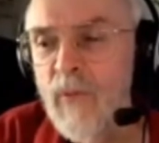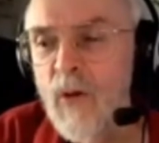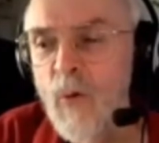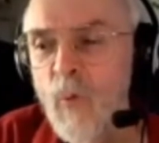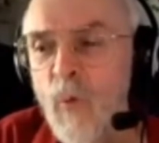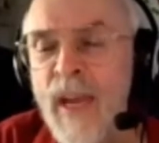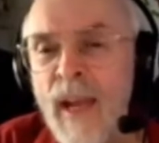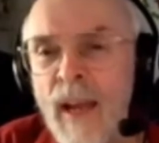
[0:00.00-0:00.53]

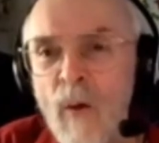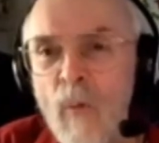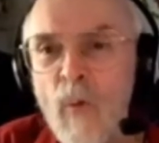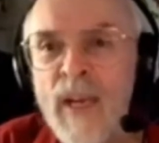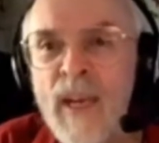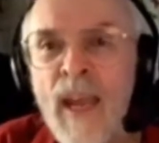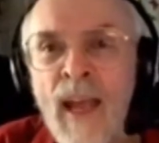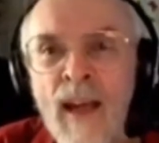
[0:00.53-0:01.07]

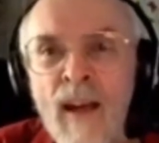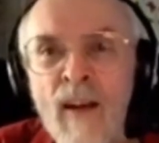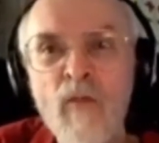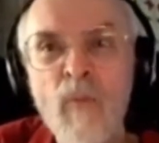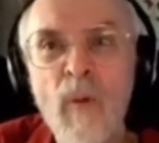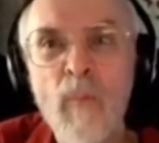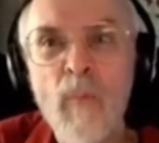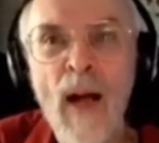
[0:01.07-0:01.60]
We have
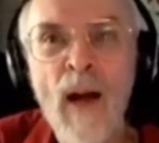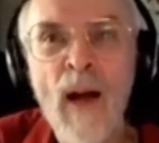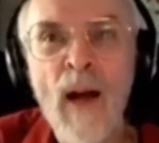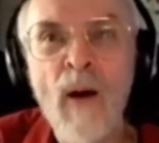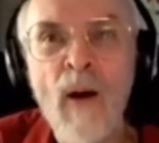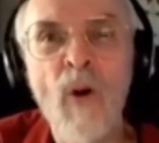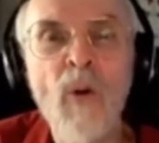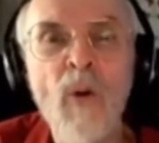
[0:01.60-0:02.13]

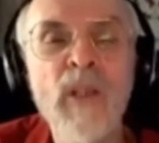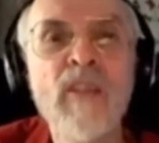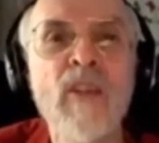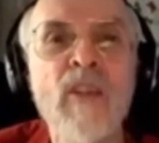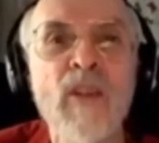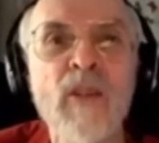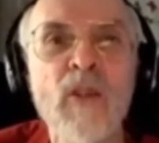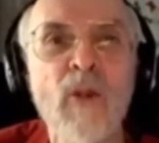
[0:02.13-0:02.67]
power only to
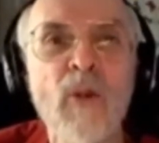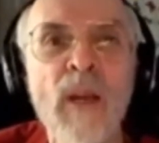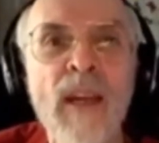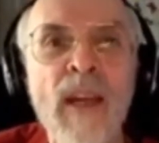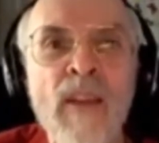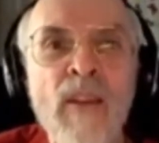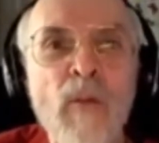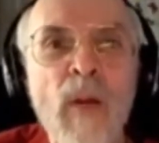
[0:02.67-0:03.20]
the degree
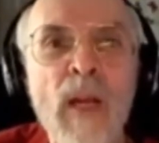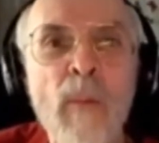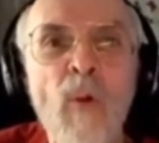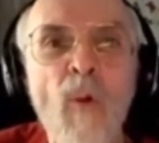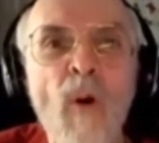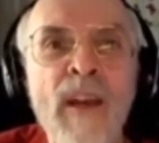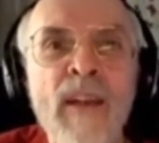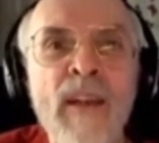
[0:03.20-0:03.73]
other people
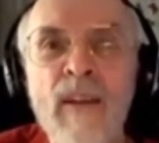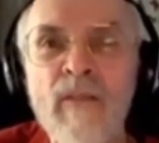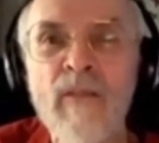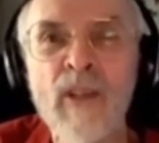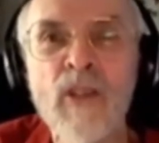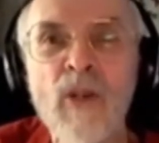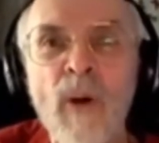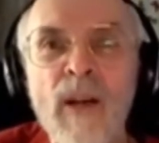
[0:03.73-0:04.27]
want to give it
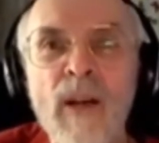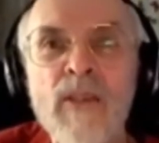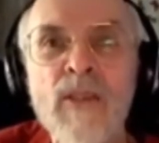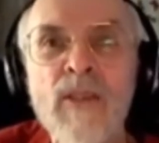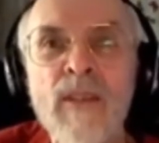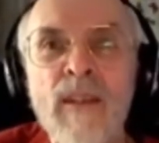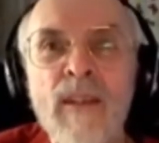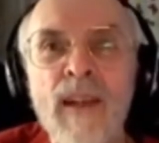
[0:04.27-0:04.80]
to us.
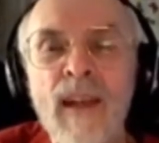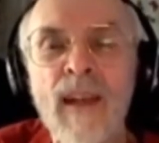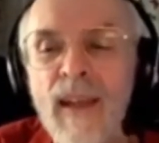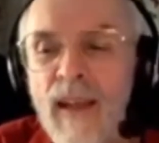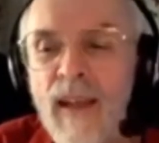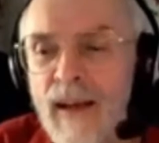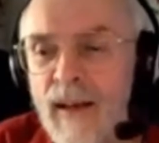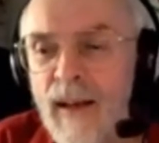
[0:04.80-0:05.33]

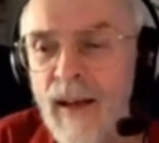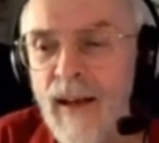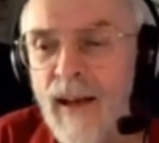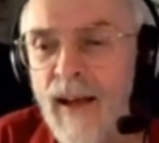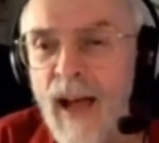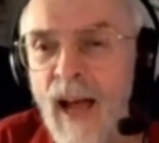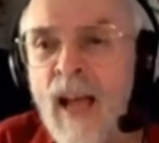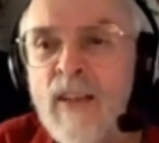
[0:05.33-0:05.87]

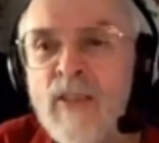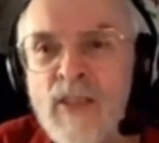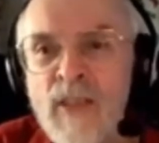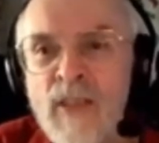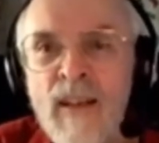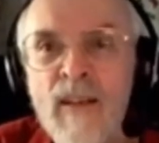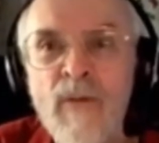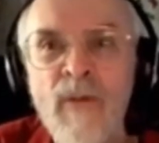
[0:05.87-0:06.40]
I'll
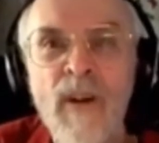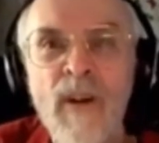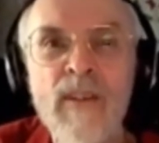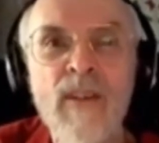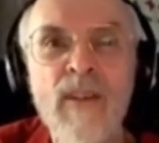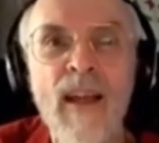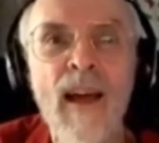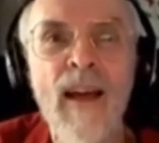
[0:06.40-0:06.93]
settle for
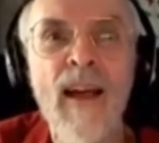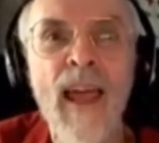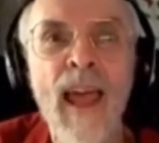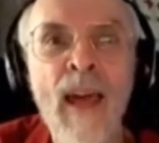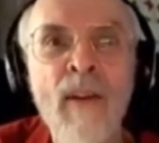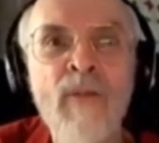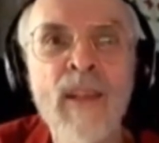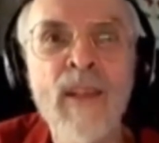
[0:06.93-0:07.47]

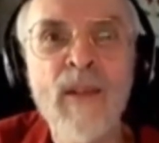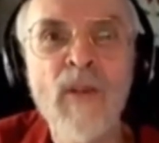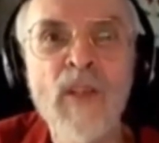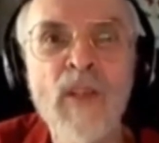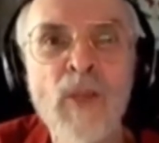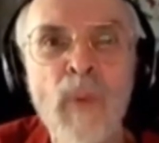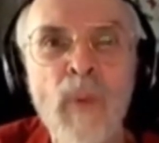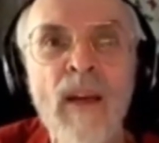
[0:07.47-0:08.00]
having the
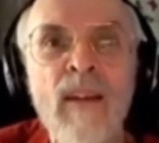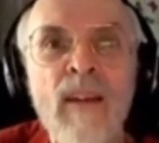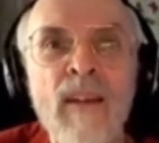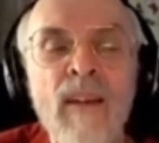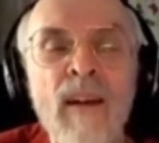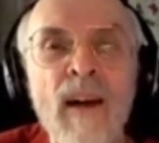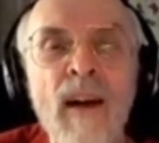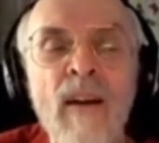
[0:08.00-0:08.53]
respect
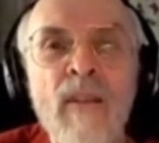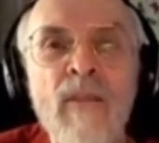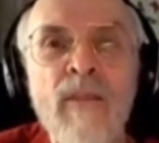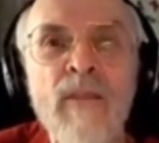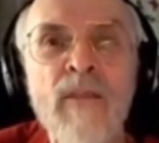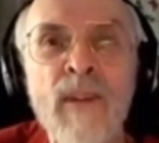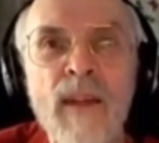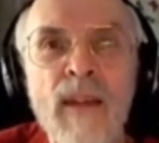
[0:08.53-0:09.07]
of
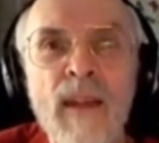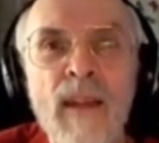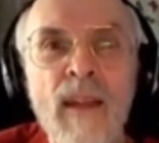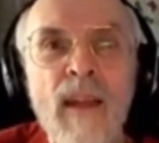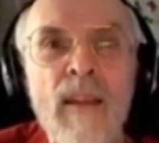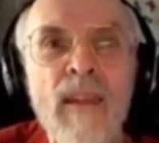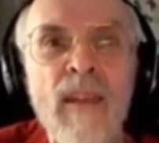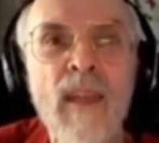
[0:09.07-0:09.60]

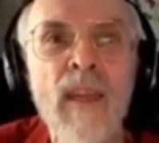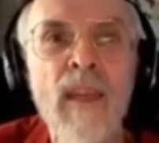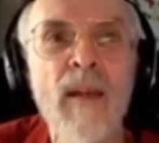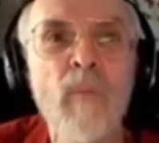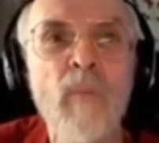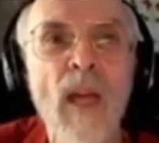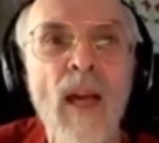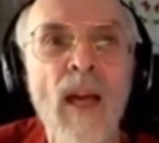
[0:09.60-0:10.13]
the
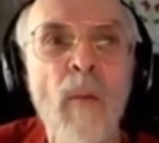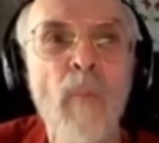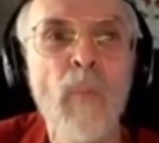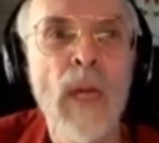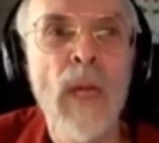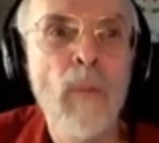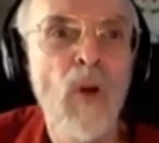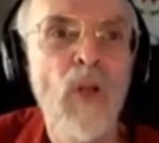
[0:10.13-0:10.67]

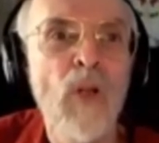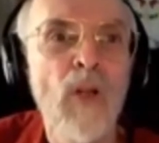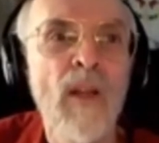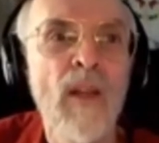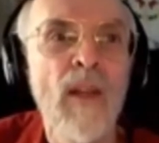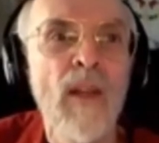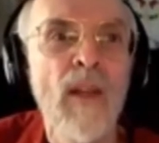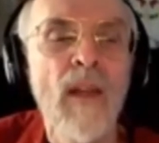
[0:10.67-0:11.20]
people
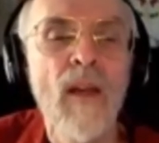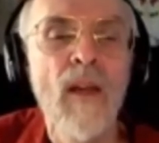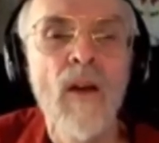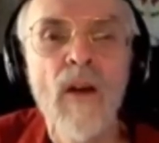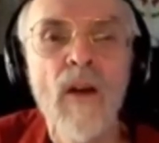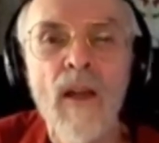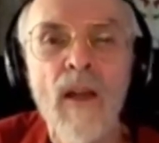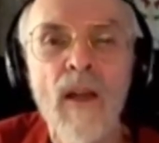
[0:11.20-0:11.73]

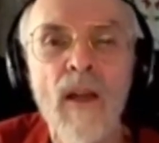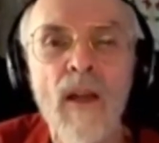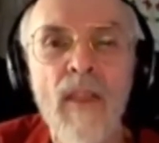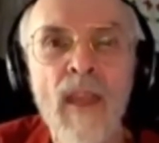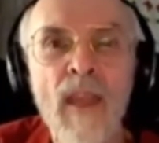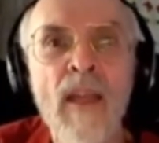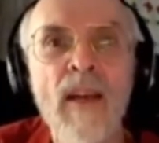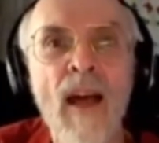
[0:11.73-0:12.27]

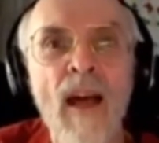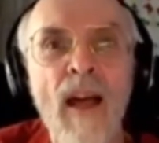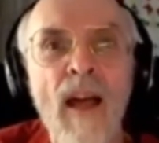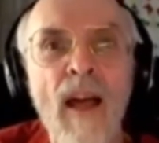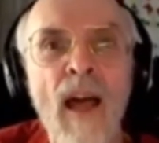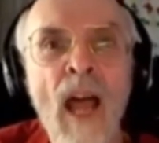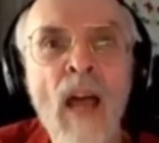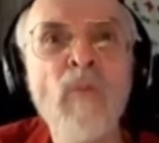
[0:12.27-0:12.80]
that
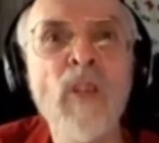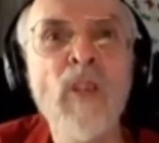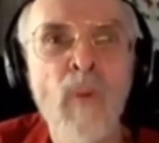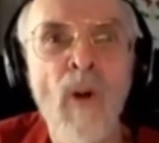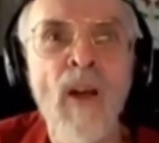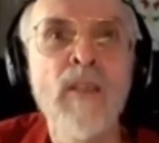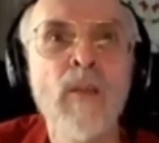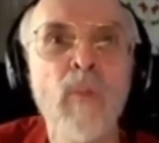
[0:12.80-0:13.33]
I'm
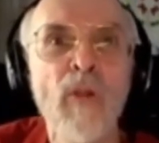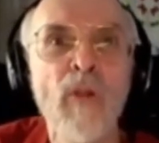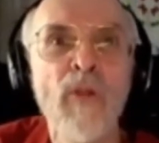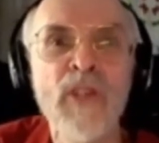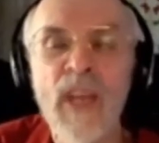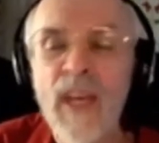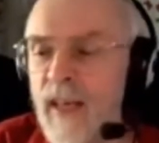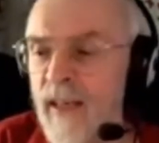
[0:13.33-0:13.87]
responsible for
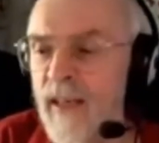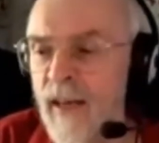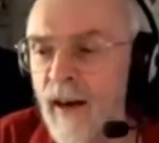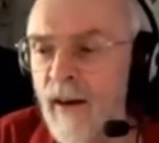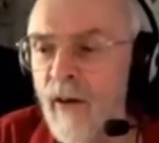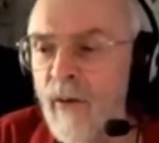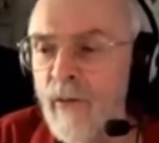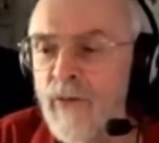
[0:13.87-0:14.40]
taking
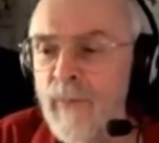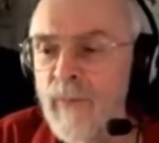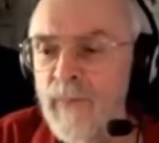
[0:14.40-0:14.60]
care of.